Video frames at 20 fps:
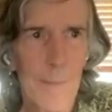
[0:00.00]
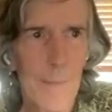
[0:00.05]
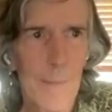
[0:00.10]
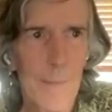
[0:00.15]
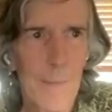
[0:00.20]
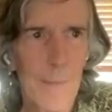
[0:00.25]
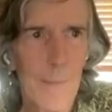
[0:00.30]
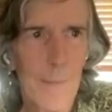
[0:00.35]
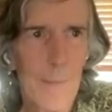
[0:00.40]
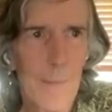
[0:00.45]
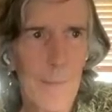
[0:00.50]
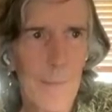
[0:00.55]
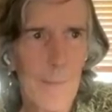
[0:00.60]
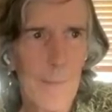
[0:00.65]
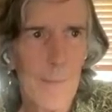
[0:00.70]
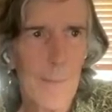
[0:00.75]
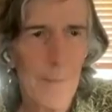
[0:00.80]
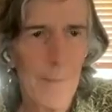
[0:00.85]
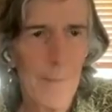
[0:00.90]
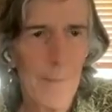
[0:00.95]

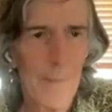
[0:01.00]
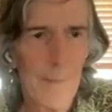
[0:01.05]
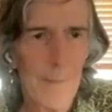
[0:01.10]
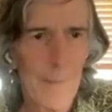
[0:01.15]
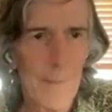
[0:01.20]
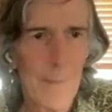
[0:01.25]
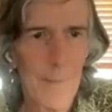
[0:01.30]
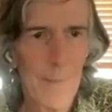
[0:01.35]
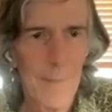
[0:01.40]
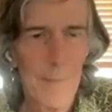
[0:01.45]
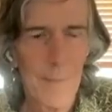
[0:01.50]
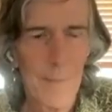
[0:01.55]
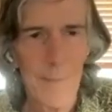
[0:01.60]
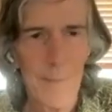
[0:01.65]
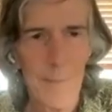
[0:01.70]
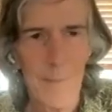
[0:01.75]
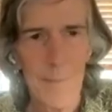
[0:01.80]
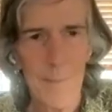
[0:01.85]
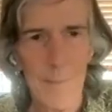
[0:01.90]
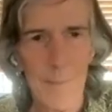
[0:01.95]

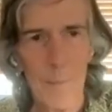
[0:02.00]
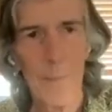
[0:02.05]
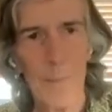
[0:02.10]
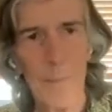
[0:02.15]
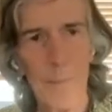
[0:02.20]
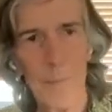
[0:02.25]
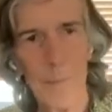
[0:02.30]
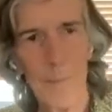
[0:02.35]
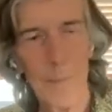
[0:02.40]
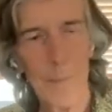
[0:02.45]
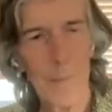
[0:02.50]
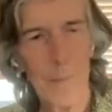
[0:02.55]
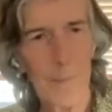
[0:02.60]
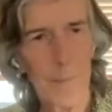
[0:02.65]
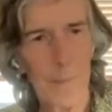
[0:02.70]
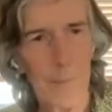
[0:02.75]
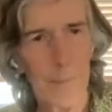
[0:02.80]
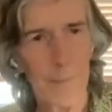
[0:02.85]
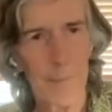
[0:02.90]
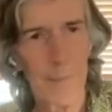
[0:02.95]

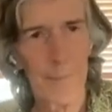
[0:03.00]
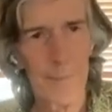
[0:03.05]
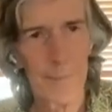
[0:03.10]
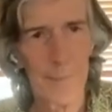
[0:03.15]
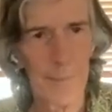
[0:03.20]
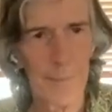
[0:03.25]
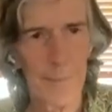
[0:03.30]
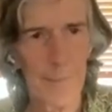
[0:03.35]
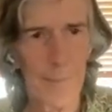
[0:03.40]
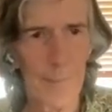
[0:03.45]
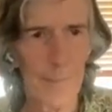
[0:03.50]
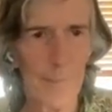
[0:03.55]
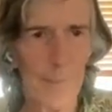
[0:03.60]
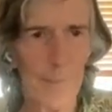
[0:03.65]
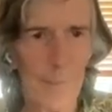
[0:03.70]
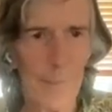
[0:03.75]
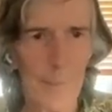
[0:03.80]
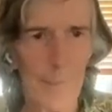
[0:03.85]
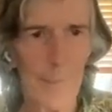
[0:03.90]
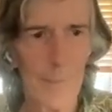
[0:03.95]

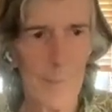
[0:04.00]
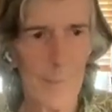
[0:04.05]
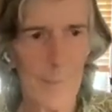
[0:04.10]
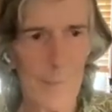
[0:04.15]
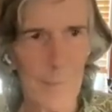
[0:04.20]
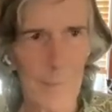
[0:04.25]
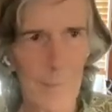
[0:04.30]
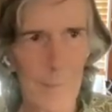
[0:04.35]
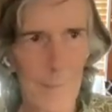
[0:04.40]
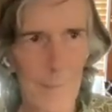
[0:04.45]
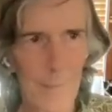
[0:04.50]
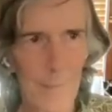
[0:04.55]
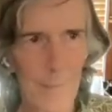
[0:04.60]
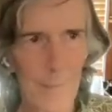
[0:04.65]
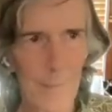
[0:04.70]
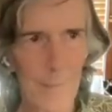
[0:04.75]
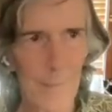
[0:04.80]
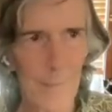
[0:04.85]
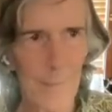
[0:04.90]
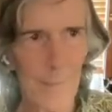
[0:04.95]

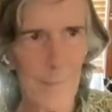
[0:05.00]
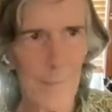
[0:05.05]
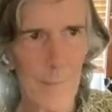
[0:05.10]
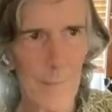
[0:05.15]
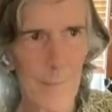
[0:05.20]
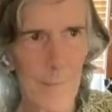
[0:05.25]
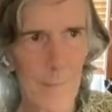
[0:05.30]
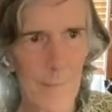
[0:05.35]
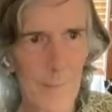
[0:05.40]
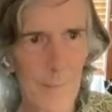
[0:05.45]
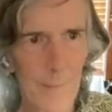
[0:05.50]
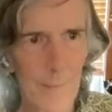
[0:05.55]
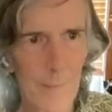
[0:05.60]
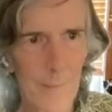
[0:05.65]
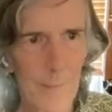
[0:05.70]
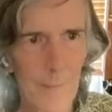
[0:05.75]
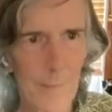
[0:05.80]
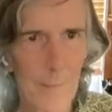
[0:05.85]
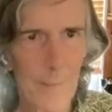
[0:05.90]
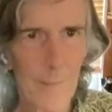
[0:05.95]

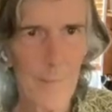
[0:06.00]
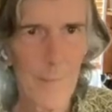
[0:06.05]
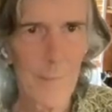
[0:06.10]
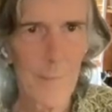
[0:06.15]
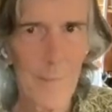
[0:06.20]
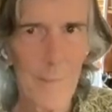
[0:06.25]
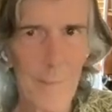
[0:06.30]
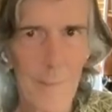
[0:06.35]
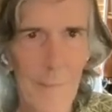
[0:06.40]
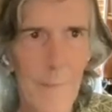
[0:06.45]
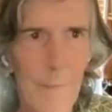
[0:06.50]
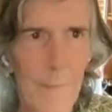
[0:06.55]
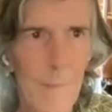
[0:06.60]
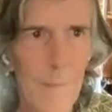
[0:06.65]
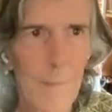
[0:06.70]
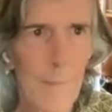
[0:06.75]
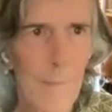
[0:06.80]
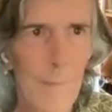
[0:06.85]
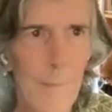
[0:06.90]
[no speech]